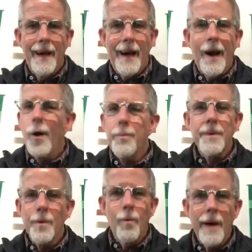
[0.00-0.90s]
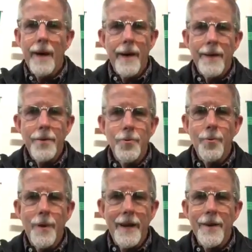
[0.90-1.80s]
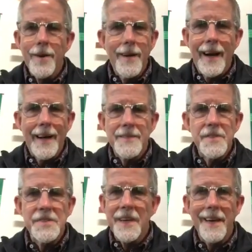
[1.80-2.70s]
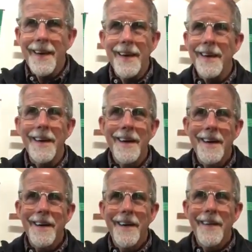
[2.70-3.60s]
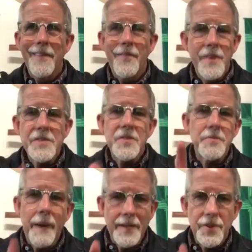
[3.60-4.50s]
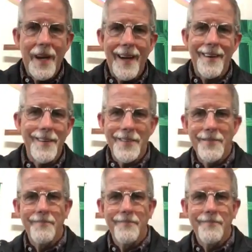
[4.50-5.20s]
I hope in a way you hear God say, "This is my child,